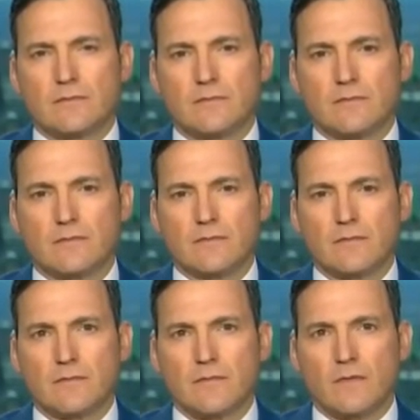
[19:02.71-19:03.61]

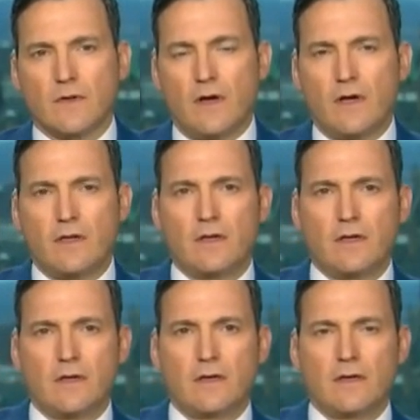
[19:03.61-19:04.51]

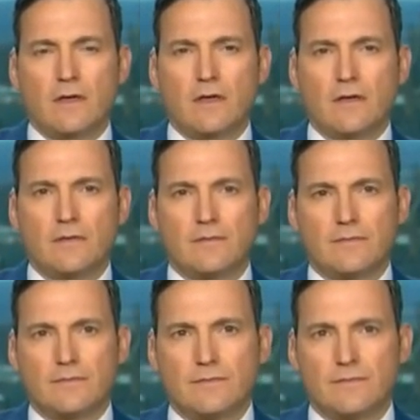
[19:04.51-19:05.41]

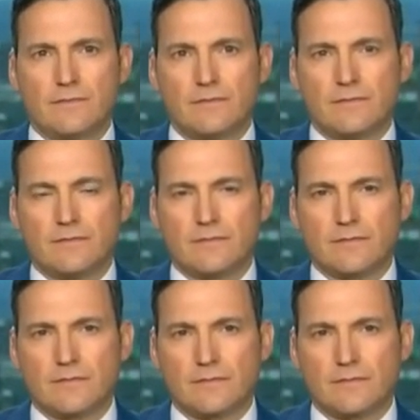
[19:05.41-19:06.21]
No words are spoken by the person on screen.